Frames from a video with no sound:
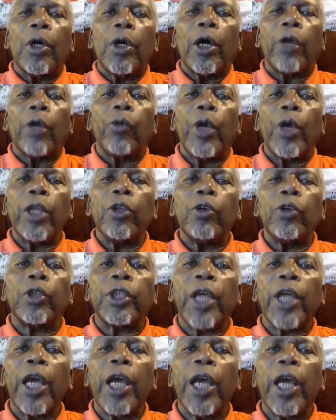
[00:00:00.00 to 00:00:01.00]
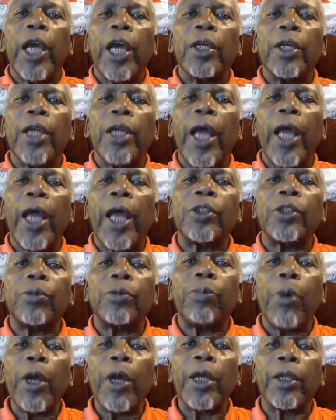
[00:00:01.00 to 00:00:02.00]
And when you take the
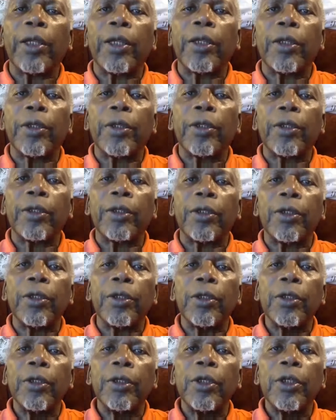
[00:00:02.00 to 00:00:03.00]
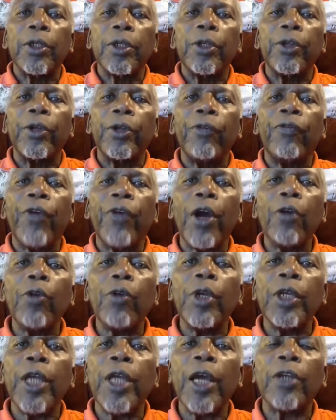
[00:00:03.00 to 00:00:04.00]
next breath, the
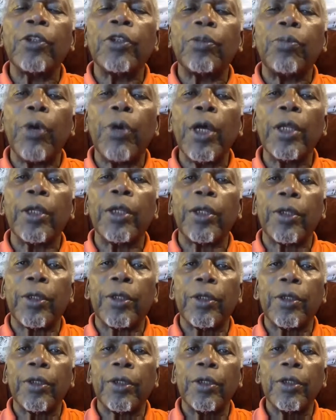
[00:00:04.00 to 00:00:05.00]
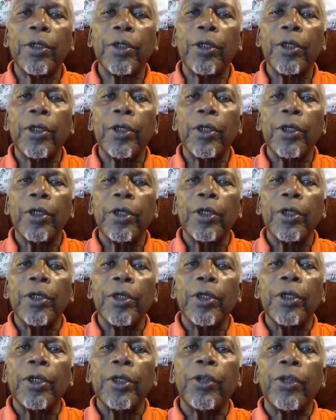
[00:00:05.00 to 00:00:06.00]
very next breath
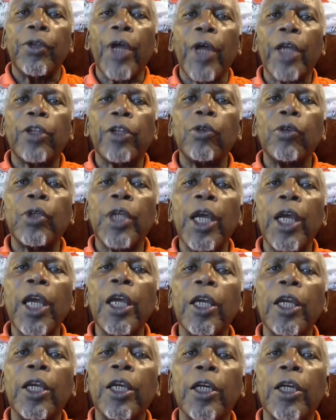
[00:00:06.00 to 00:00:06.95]
that you take,